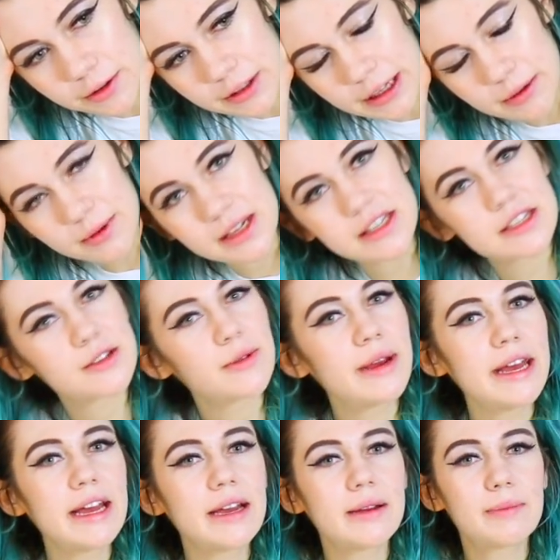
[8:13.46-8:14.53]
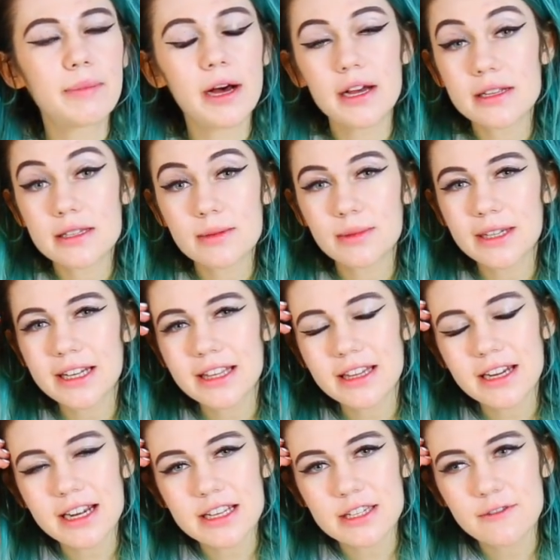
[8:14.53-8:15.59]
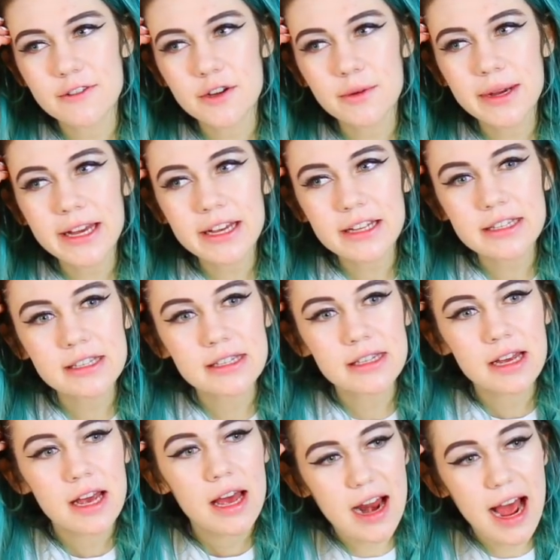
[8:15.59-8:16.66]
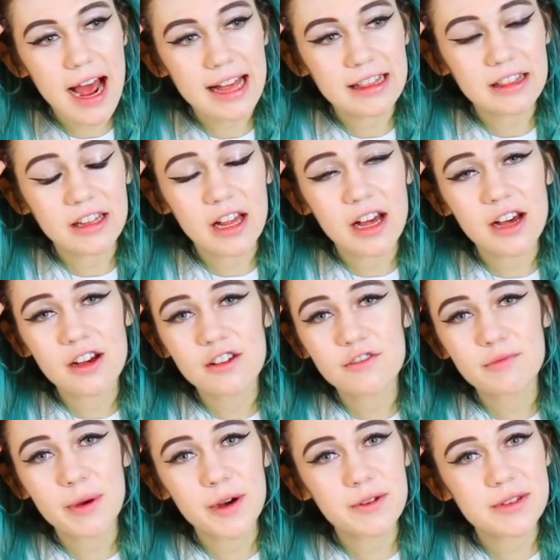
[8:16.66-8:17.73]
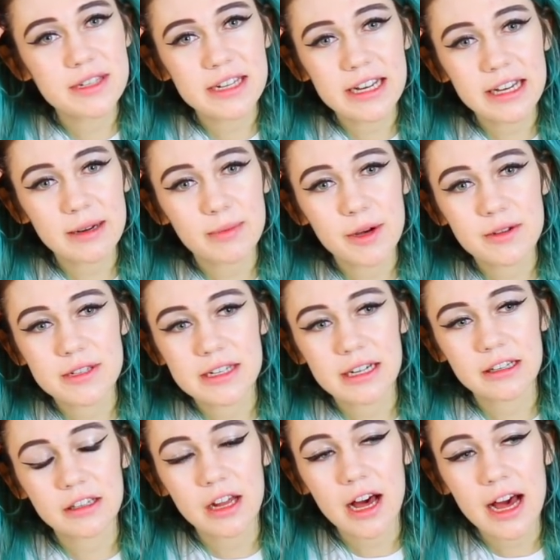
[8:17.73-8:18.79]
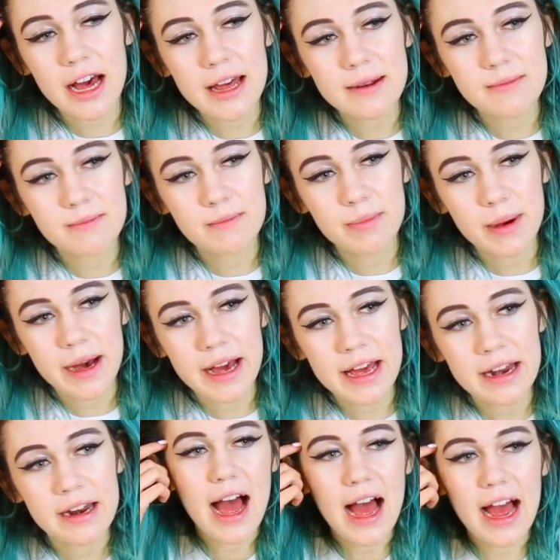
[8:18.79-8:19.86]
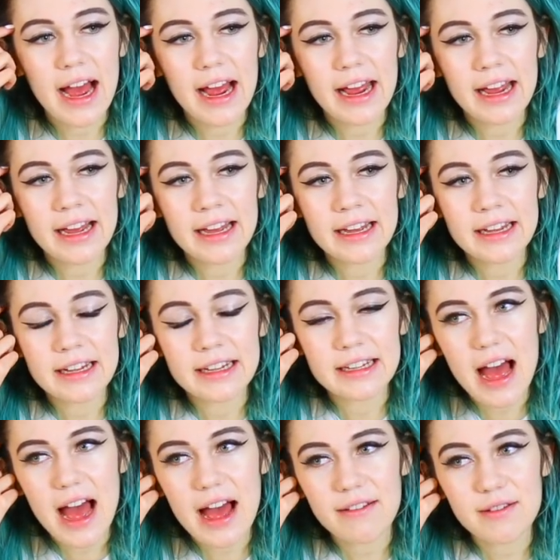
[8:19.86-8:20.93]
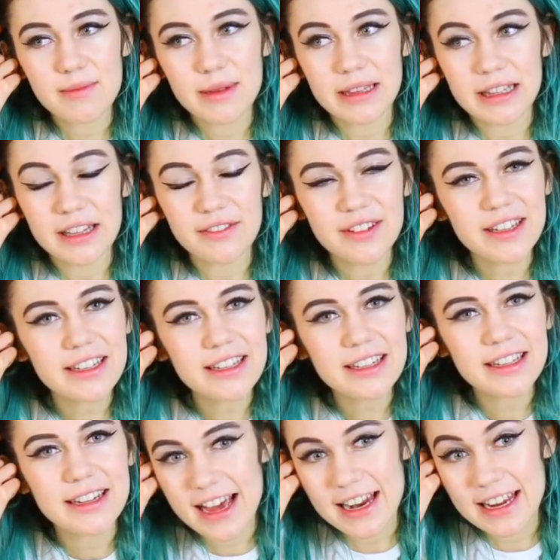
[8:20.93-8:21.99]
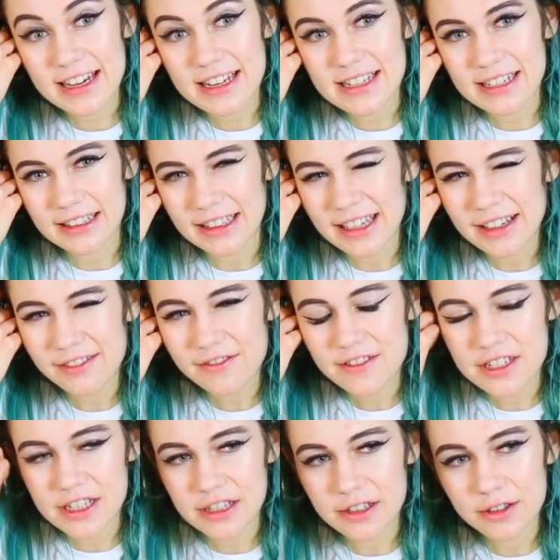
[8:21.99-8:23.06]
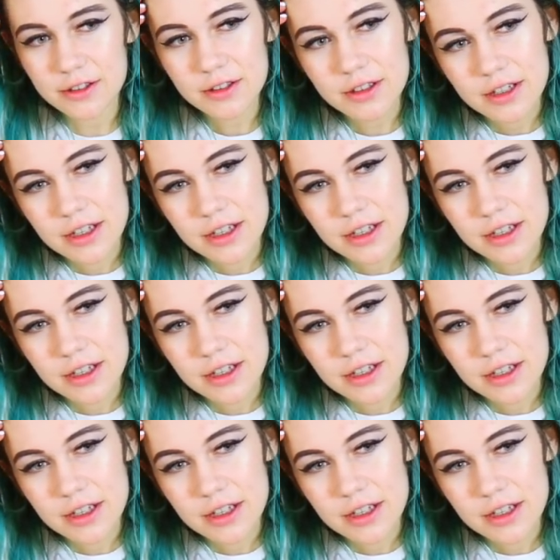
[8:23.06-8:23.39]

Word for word: only once a week, possibly the next few weeks. I love posting and posting a lot, but I haven't been living and I need to live too.